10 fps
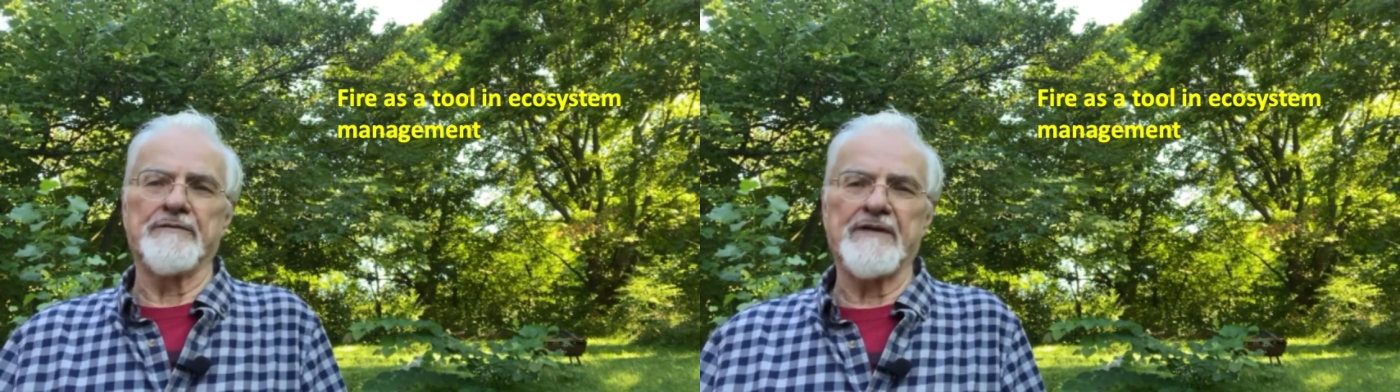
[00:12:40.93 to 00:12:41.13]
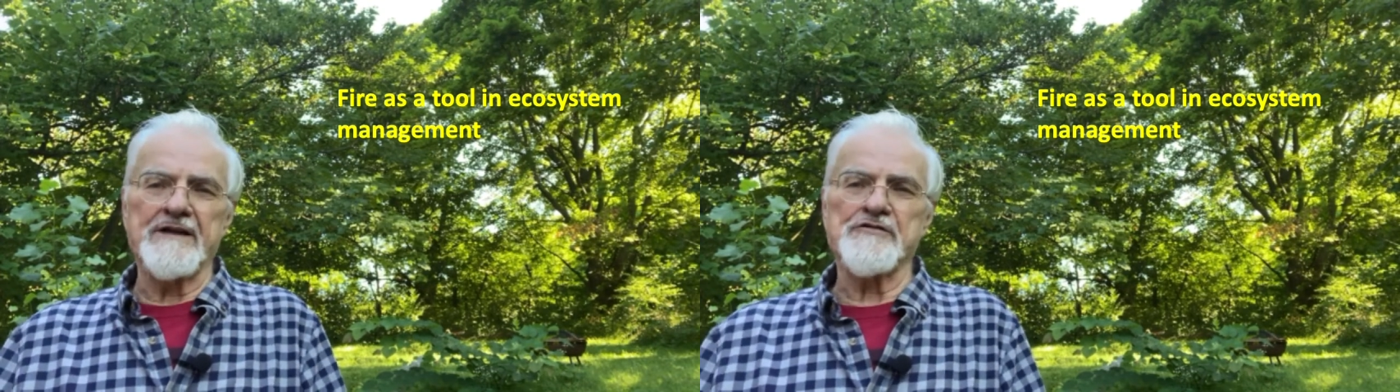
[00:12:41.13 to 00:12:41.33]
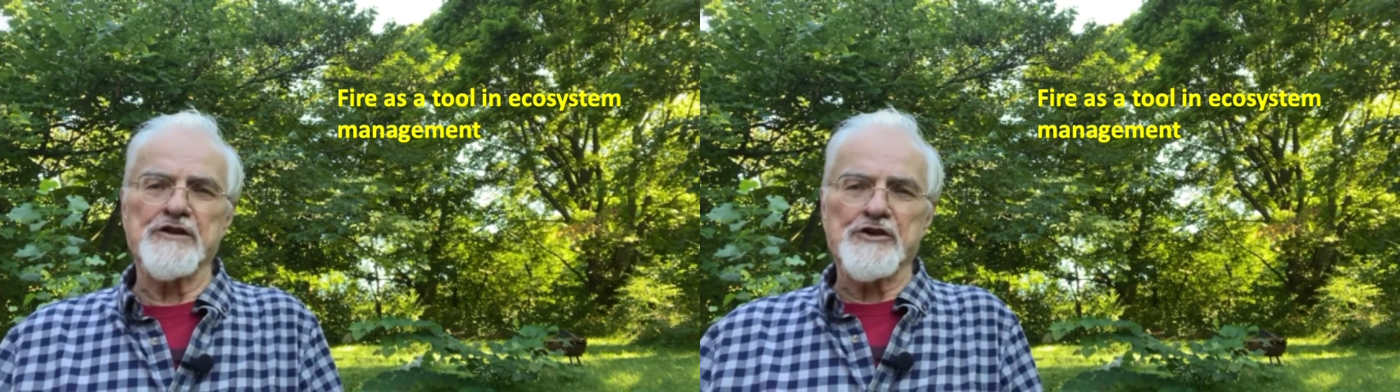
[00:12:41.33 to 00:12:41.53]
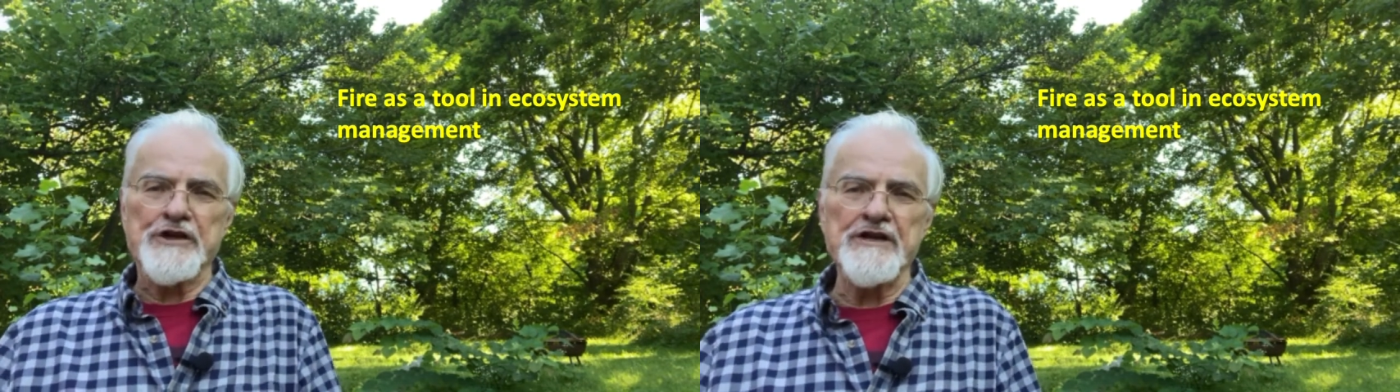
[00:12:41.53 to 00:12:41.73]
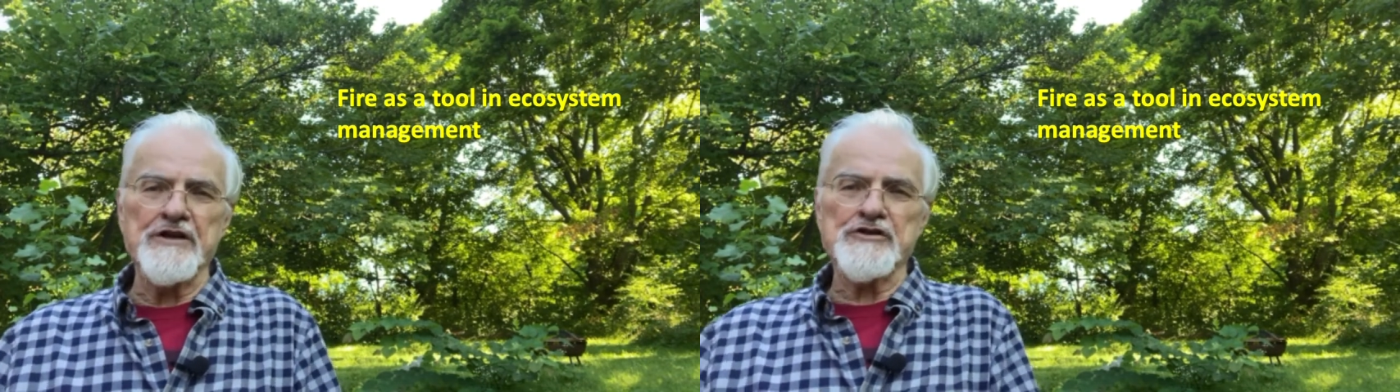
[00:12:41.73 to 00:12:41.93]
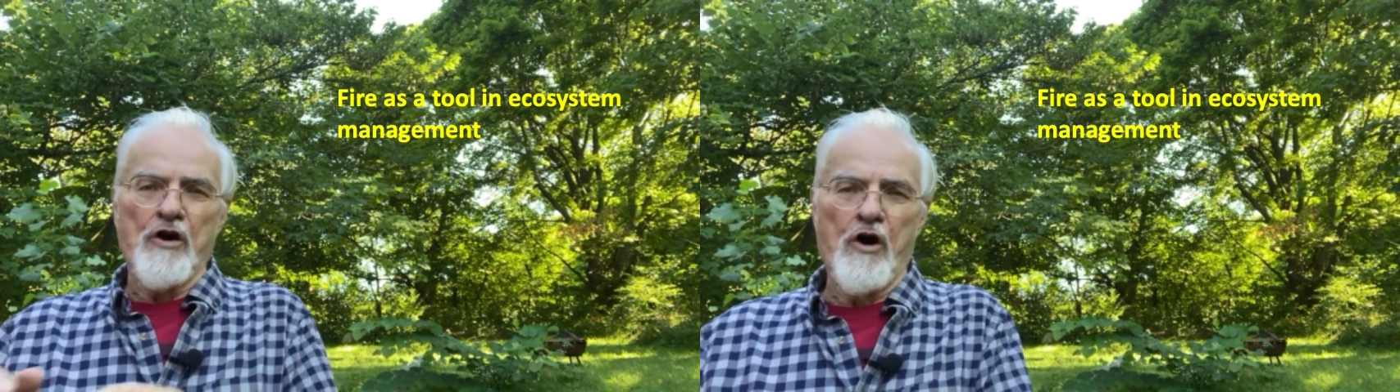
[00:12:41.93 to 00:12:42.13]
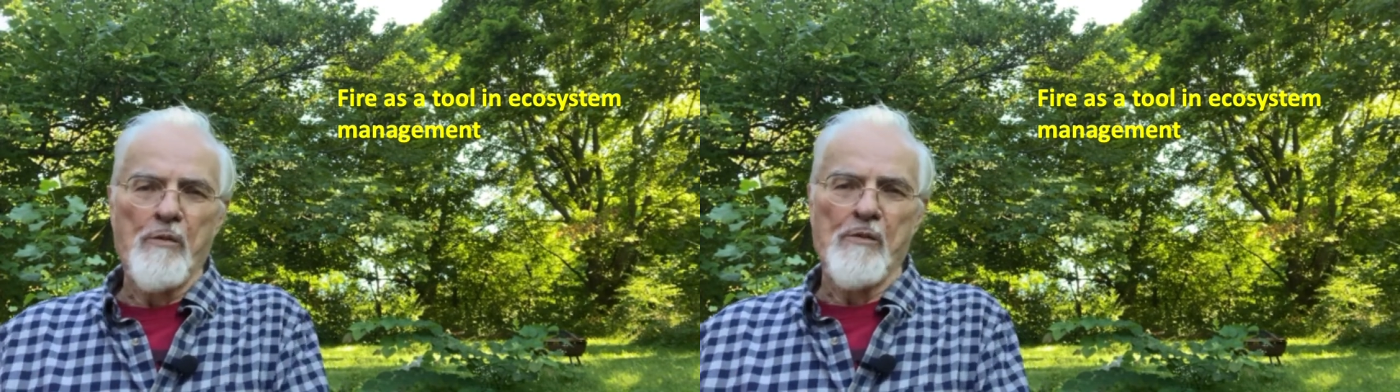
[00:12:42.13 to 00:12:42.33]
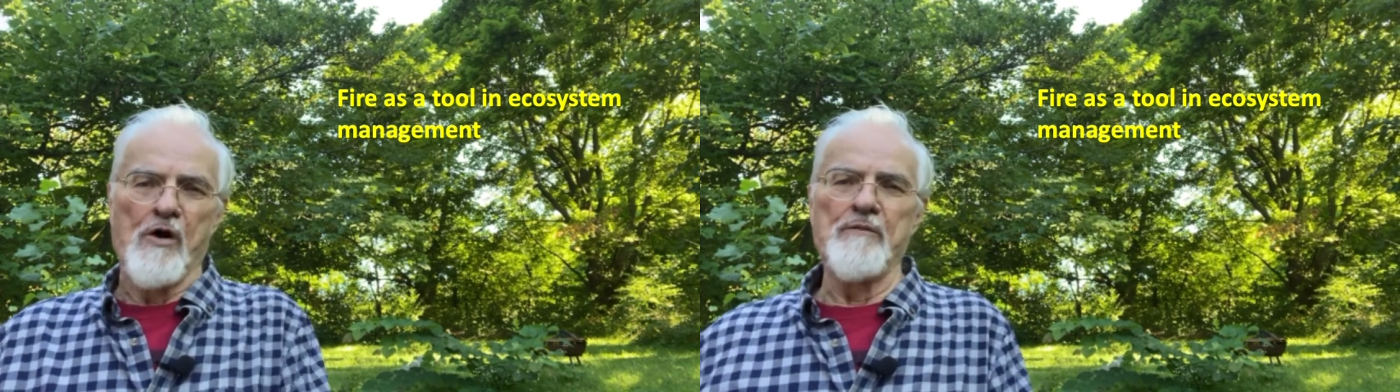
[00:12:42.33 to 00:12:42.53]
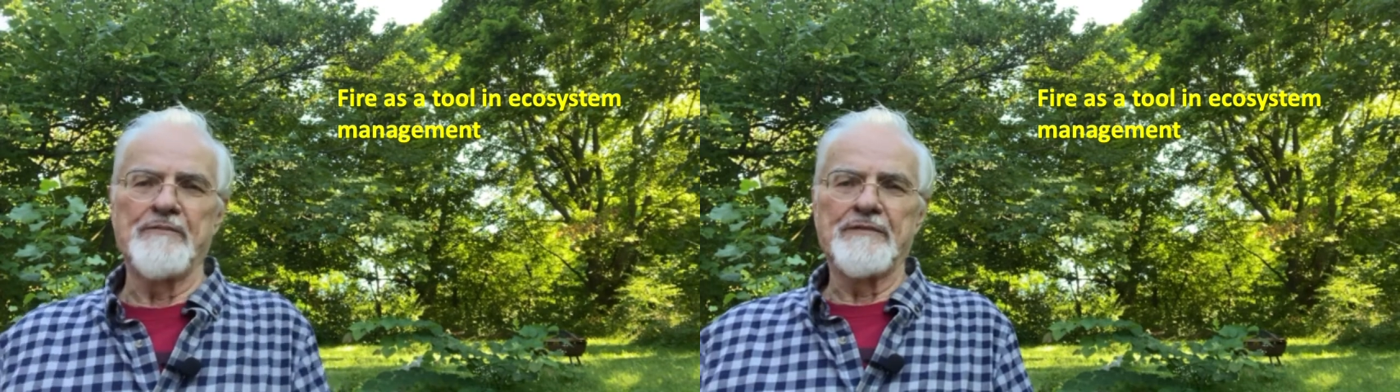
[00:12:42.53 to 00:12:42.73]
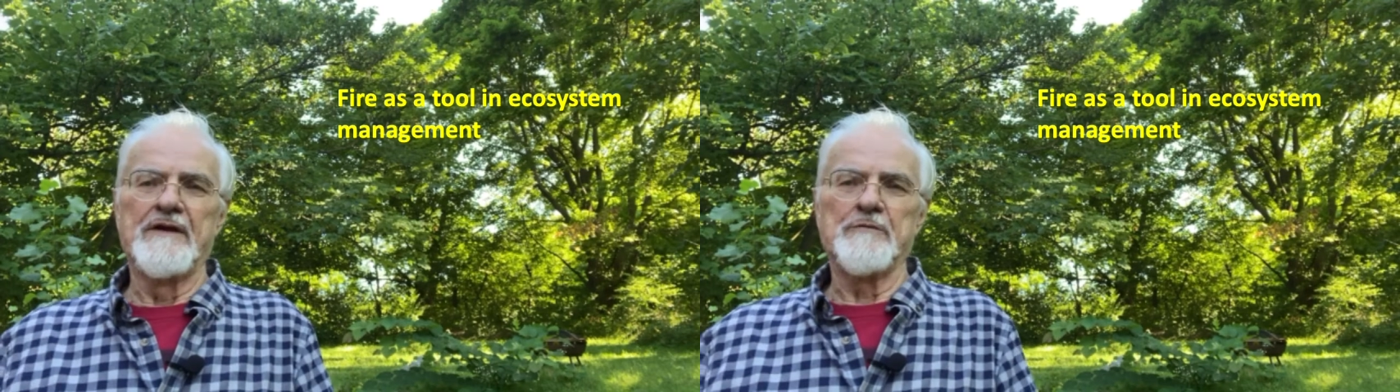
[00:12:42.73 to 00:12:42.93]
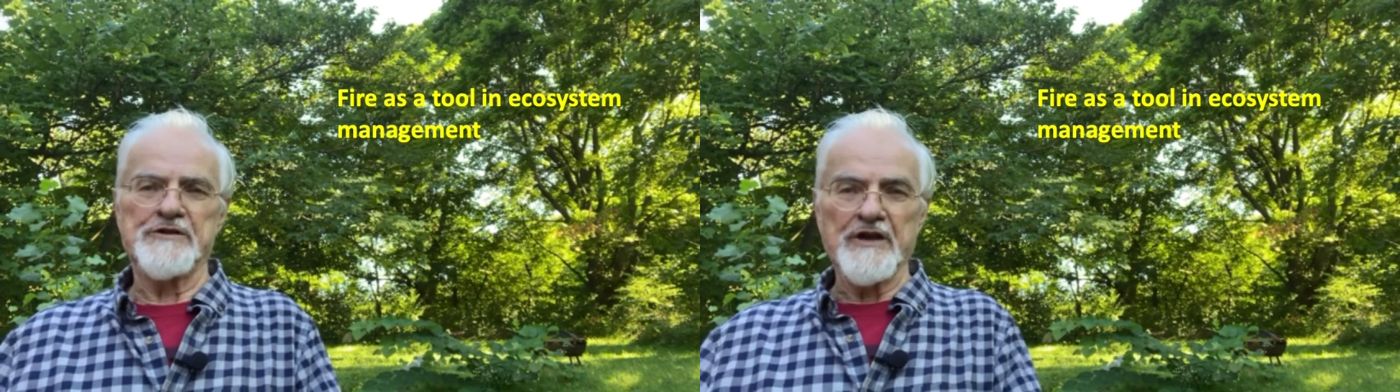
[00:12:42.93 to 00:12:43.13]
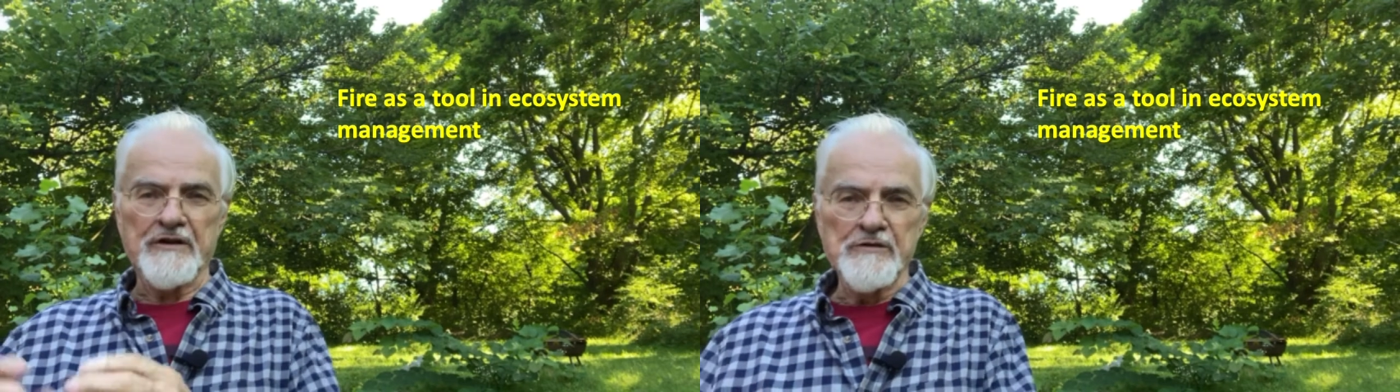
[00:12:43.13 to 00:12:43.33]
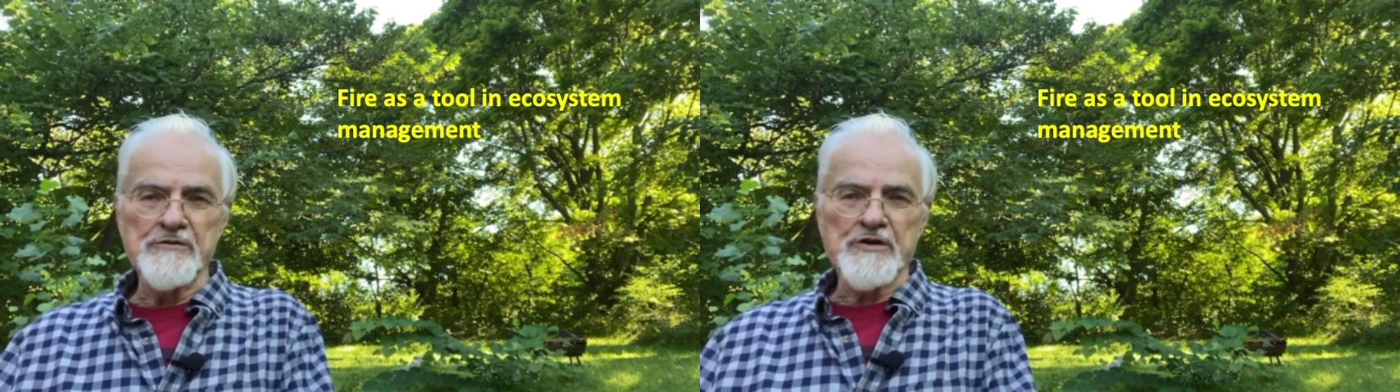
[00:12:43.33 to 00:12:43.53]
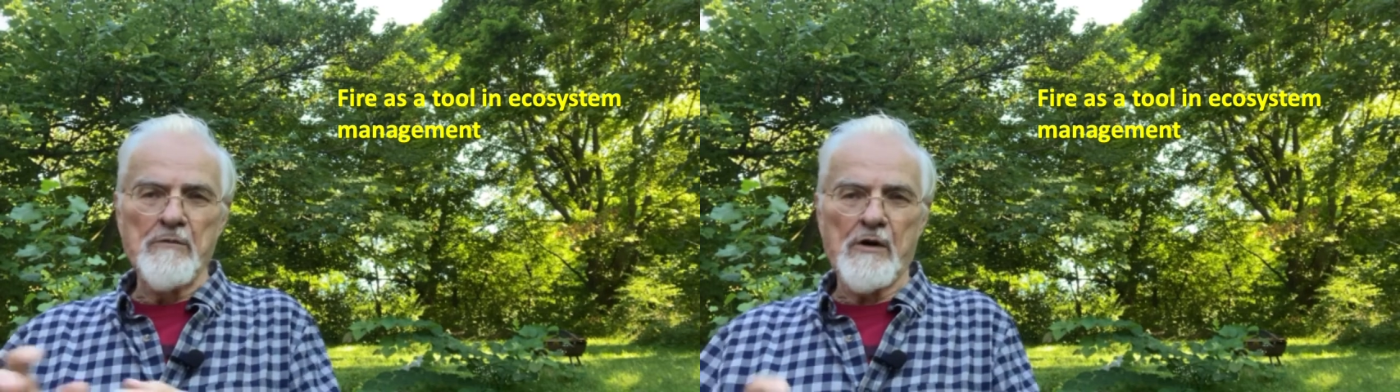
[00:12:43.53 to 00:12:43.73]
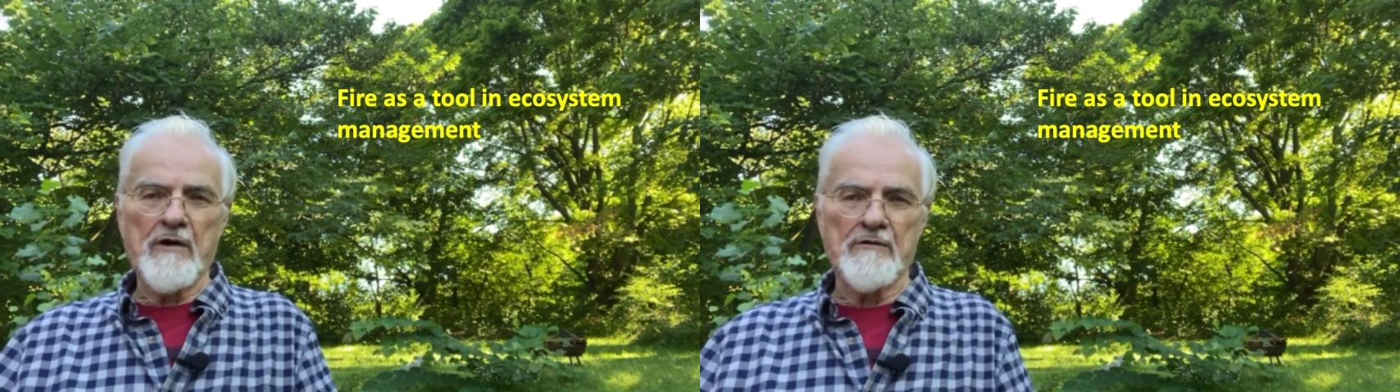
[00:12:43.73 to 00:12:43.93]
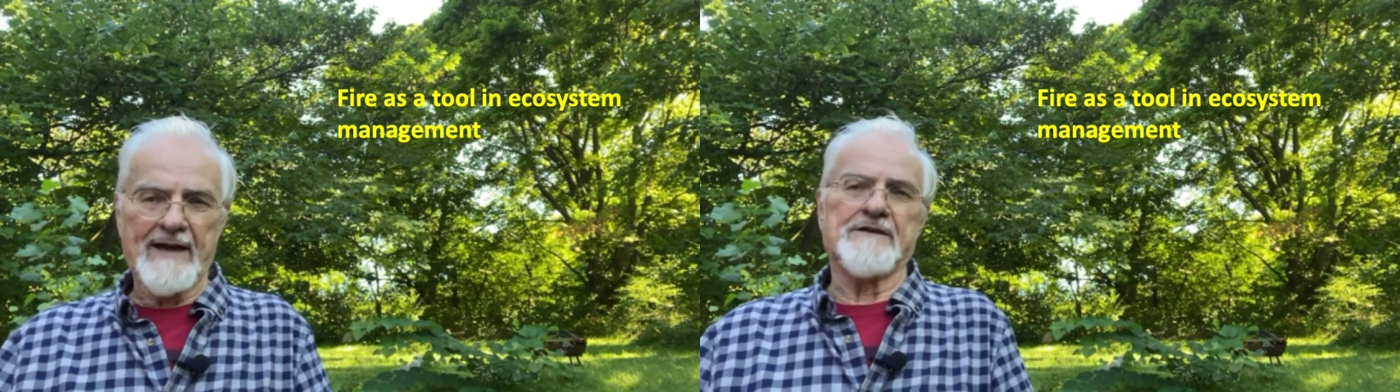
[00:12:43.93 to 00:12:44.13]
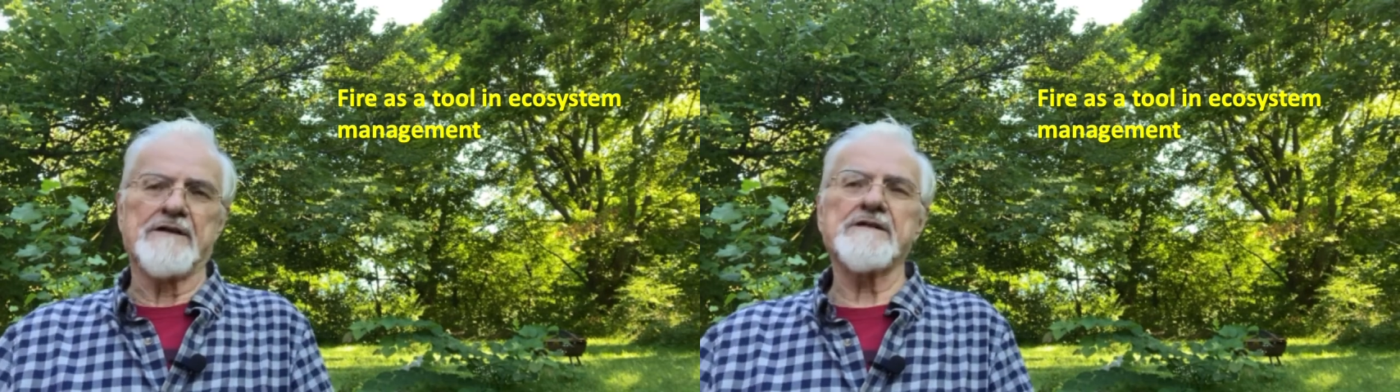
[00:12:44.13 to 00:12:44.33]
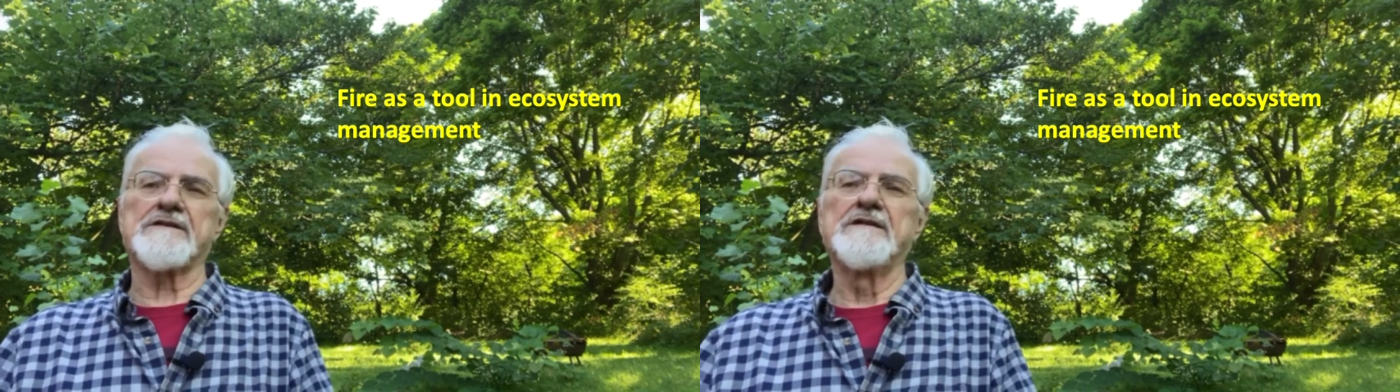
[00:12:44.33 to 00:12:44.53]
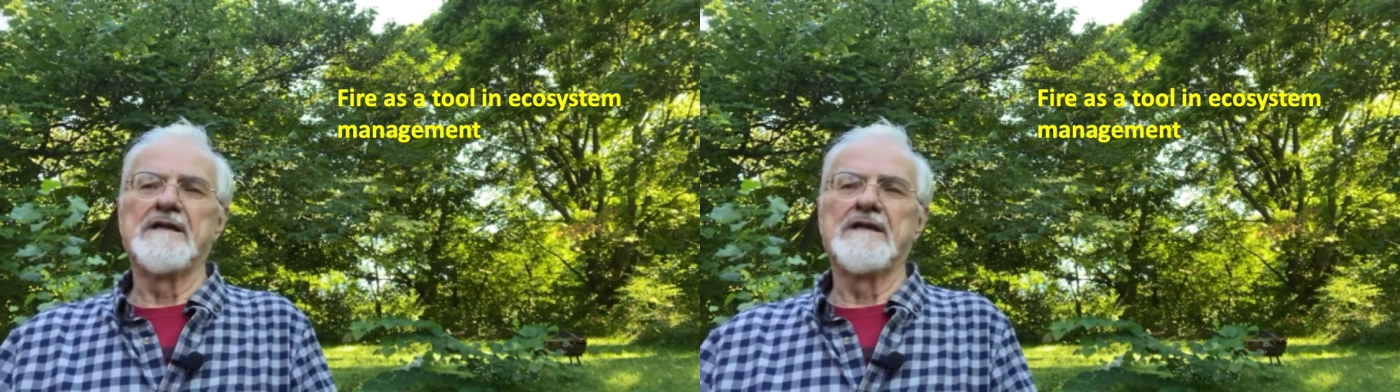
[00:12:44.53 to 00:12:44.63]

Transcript: that is the genus Homo, which includes Homo erectus,